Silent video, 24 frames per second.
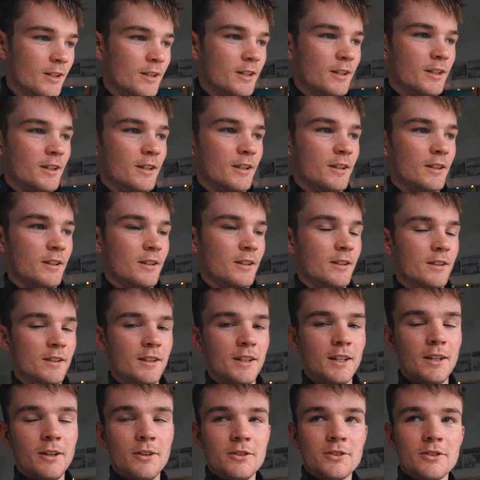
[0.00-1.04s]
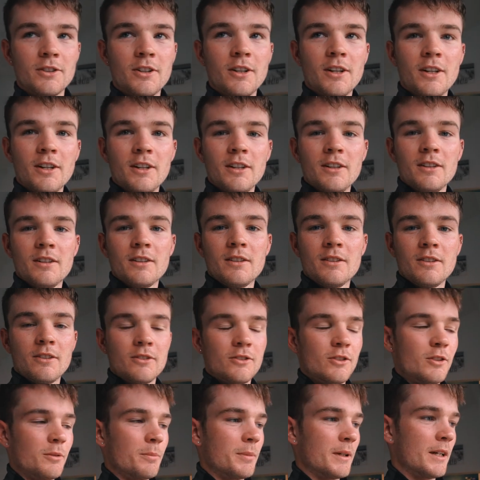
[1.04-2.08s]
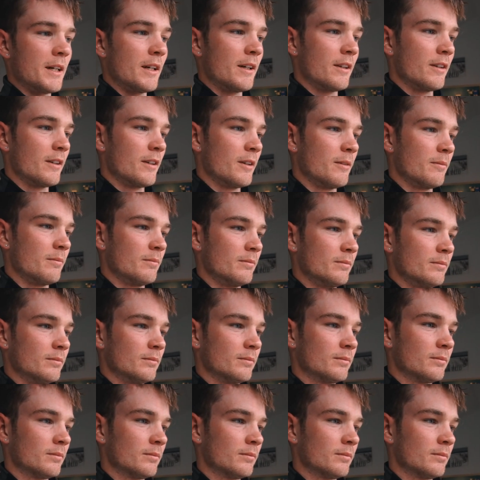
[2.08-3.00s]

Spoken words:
Yeah, it was all right. Not too bad.